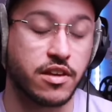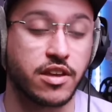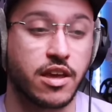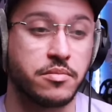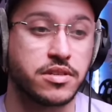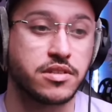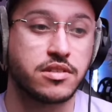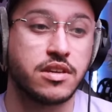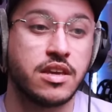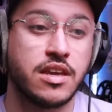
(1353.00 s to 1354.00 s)
game is
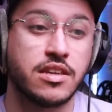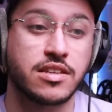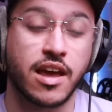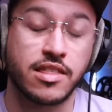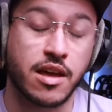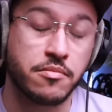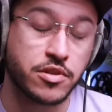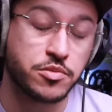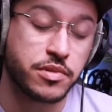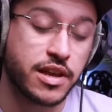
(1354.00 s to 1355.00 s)
getting that
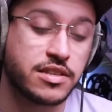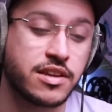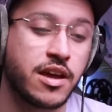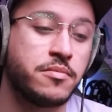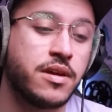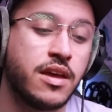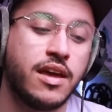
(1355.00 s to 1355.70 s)
much playtime,